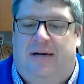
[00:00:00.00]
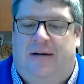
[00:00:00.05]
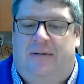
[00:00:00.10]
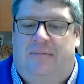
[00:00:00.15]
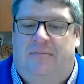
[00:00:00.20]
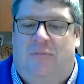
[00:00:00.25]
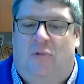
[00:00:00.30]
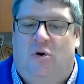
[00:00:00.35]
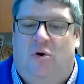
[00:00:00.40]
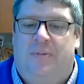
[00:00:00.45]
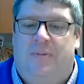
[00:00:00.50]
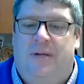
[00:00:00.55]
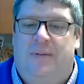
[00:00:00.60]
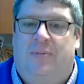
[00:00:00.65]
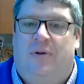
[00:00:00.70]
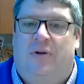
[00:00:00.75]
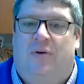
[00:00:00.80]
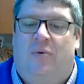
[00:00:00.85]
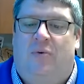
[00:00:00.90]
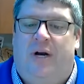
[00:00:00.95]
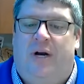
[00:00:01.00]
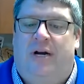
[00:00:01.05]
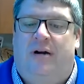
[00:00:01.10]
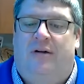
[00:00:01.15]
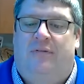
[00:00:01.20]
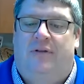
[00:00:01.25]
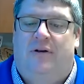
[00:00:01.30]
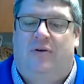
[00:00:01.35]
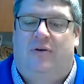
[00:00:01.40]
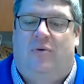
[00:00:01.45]
more people aware
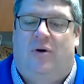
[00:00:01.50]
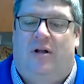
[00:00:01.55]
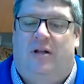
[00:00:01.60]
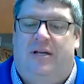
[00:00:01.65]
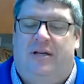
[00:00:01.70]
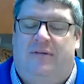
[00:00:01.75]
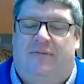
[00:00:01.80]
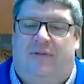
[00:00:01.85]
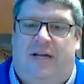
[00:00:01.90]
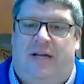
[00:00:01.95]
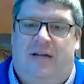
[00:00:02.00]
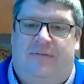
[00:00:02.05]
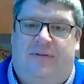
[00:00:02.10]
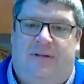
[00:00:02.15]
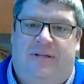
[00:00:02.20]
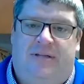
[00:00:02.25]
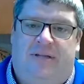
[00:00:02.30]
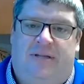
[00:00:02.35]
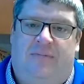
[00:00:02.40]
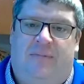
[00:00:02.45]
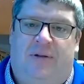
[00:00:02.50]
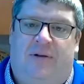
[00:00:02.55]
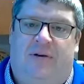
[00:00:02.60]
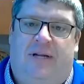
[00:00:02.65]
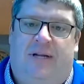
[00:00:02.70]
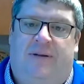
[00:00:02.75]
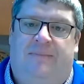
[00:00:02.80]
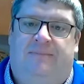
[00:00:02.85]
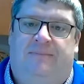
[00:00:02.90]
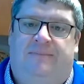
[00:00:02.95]
of the quality of life in this community.